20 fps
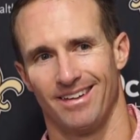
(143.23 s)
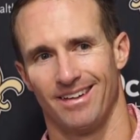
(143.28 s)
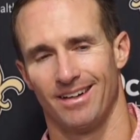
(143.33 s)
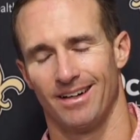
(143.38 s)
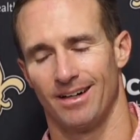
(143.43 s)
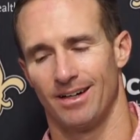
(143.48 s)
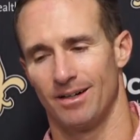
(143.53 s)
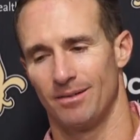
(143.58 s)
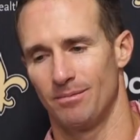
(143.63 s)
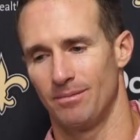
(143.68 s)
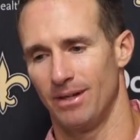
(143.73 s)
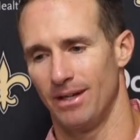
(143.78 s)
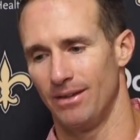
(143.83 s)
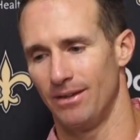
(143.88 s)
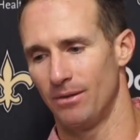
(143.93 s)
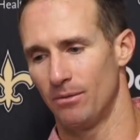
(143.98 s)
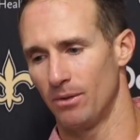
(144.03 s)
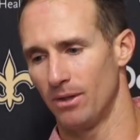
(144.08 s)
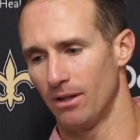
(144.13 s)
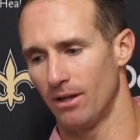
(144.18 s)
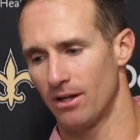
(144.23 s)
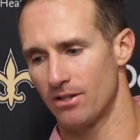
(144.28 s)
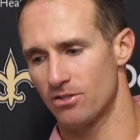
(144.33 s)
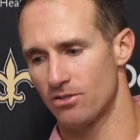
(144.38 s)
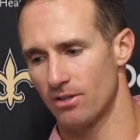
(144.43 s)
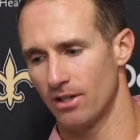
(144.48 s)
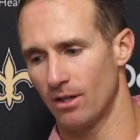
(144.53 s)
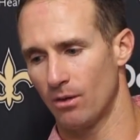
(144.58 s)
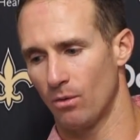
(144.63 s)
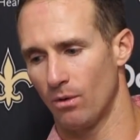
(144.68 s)
and then we lost
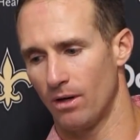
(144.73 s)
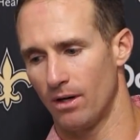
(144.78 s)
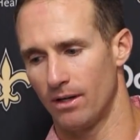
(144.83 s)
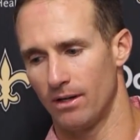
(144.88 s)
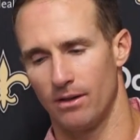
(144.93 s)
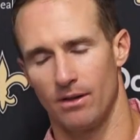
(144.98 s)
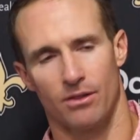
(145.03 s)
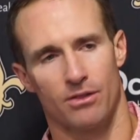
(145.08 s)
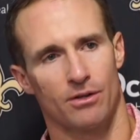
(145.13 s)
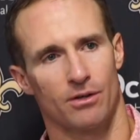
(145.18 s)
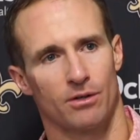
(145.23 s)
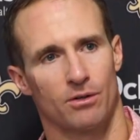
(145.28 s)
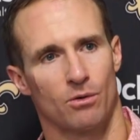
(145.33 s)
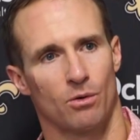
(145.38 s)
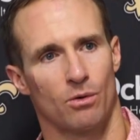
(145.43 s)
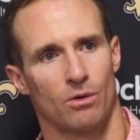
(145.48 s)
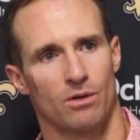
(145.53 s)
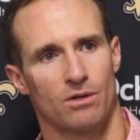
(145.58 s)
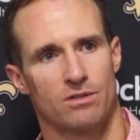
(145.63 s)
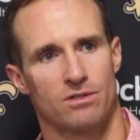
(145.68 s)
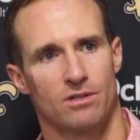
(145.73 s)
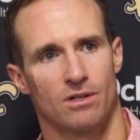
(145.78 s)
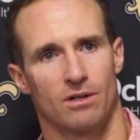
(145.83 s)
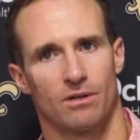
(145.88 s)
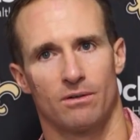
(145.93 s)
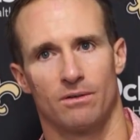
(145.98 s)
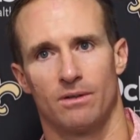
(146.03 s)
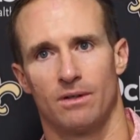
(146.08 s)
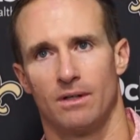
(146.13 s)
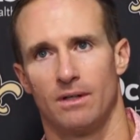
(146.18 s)
Traquan in the third quarter,
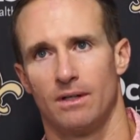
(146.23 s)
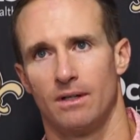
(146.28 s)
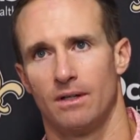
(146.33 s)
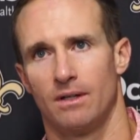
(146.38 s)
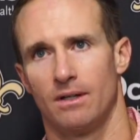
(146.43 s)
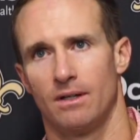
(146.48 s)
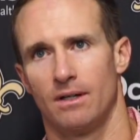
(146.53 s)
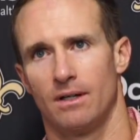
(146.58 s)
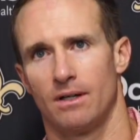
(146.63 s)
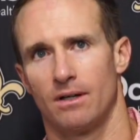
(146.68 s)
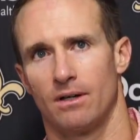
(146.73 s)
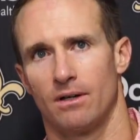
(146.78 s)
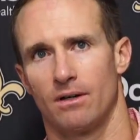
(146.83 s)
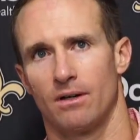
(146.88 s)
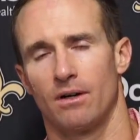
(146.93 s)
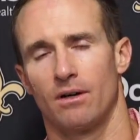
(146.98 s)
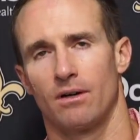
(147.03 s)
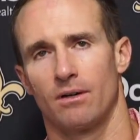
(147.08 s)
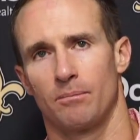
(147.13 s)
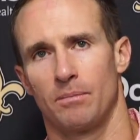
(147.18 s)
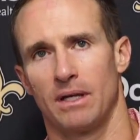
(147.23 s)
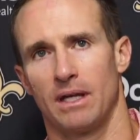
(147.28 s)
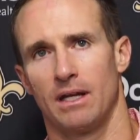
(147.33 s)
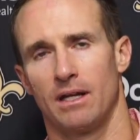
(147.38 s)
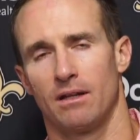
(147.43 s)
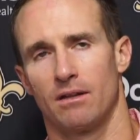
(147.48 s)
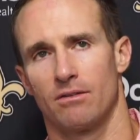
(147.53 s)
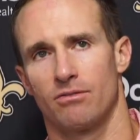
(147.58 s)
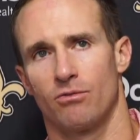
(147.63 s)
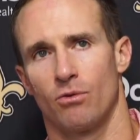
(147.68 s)
so our
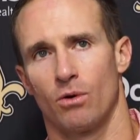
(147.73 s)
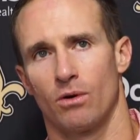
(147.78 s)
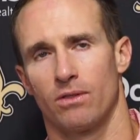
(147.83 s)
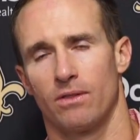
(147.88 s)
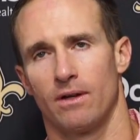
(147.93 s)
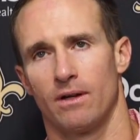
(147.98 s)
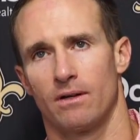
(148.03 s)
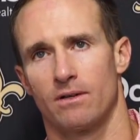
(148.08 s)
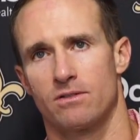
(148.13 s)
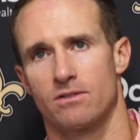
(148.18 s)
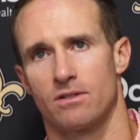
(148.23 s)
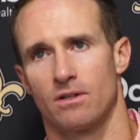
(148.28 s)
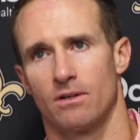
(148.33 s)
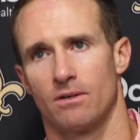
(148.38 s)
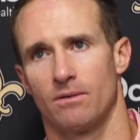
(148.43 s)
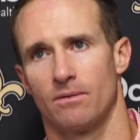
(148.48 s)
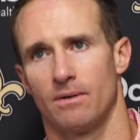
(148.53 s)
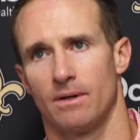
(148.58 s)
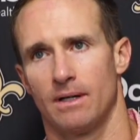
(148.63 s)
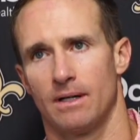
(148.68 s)
beginning of the fourth there. So